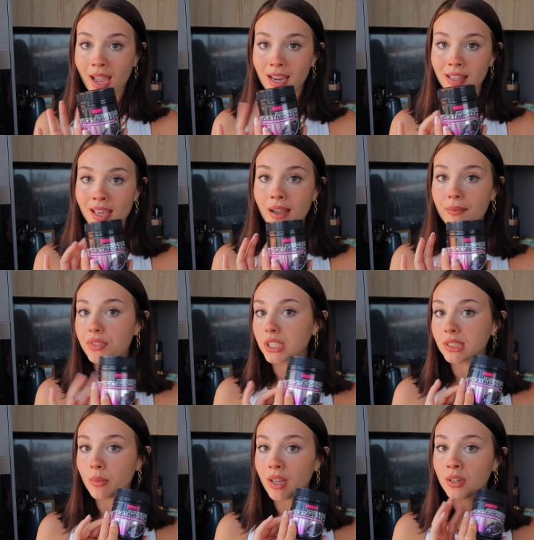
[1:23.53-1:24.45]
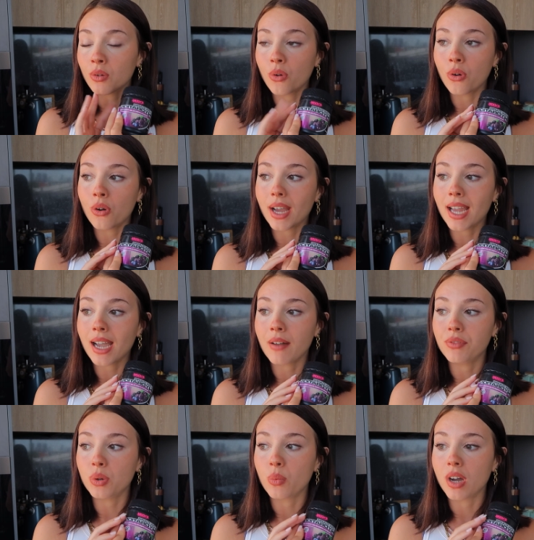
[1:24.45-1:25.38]
I either have this one or I
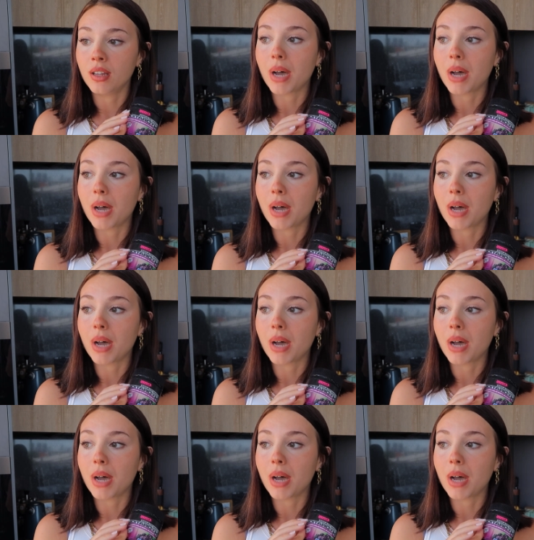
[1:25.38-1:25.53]
have the one